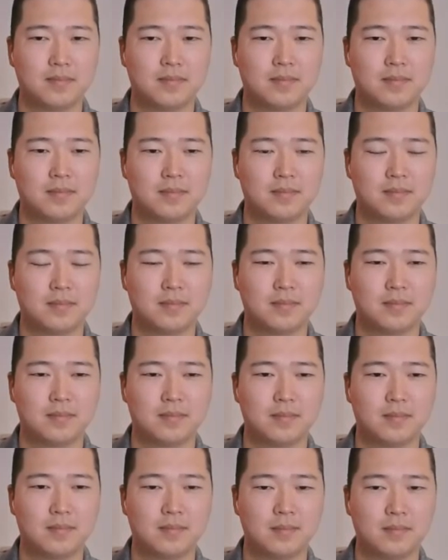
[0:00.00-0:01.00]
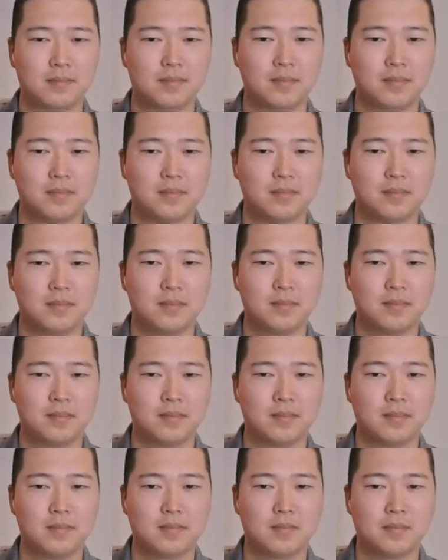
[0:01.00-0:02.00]

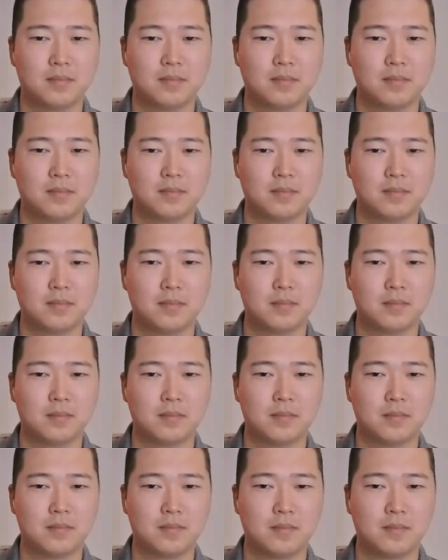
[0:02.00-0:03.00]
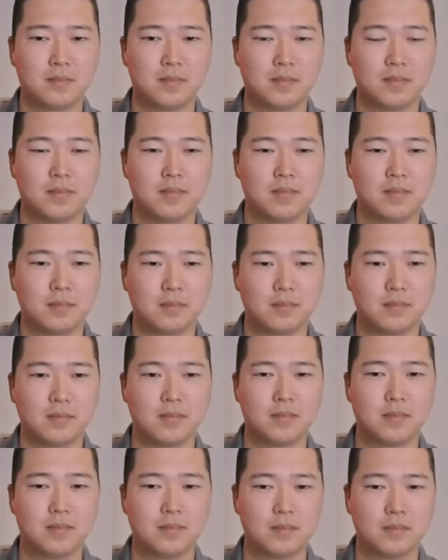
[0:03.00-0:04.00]

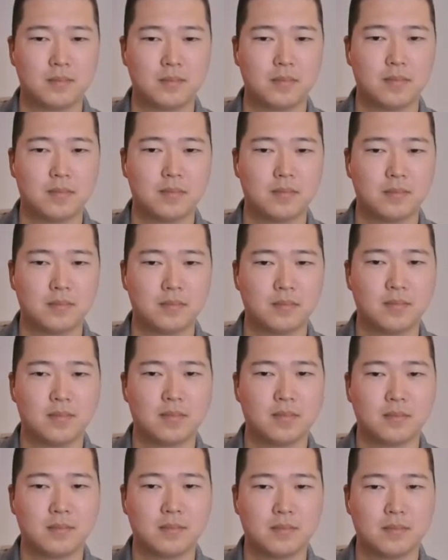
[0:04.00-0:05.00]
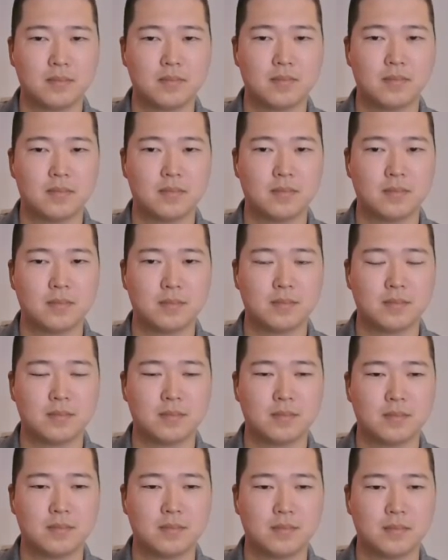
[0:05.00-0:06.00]

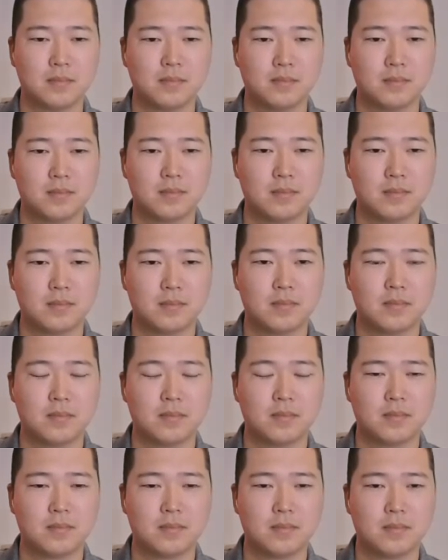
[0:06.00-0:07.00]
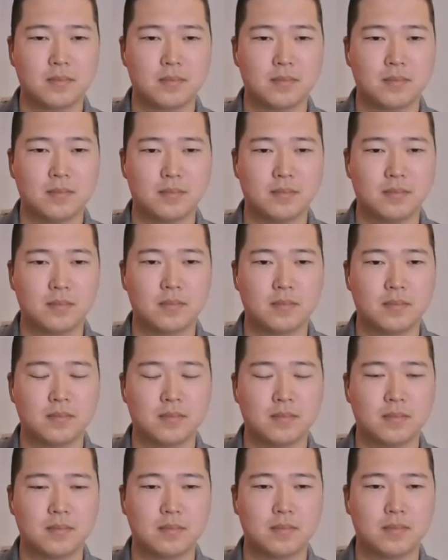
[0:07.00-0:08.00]
(silent)